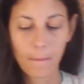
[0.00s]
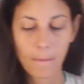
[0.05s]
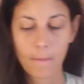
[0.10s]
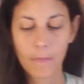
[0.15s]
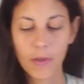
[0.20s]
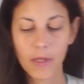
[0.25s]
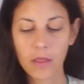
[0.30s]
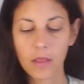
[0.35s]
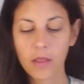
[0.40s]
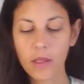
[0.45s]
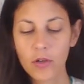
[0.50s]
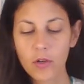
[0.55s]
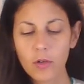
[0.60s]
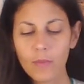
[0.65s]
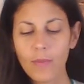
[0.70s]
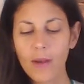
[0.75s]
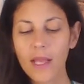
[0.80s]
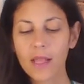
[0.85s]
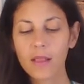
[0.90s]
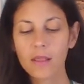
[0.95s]
But little
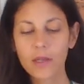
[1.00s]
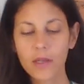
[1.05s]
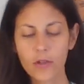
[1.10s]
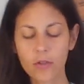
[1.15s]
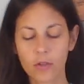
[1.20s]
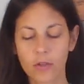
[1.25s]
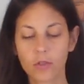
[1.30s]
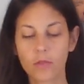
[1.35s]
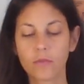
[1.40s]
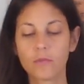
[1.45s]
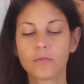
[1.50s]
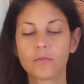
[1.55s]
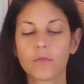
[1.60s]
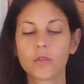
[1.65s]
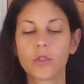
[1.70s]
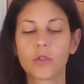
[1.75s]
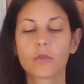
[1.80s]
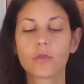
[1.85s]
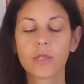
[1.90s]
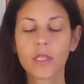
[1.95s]
by little,
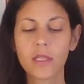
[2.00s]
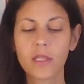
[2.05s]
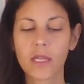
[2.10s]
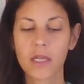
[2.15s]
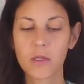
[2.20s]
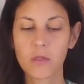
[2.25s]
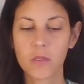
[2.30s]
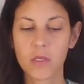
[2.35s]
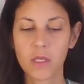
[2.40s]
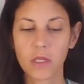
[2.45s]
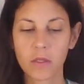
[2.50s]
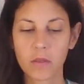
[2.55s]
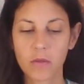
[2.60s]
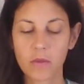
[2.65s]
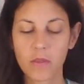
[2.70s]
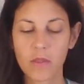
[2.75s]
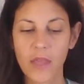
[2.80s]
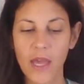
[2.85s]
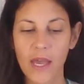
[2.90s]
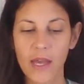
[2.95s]
you're realizing
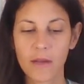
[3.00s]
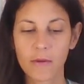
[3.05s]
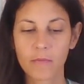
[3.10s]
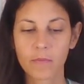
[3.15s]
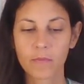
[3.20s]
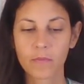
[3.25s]
that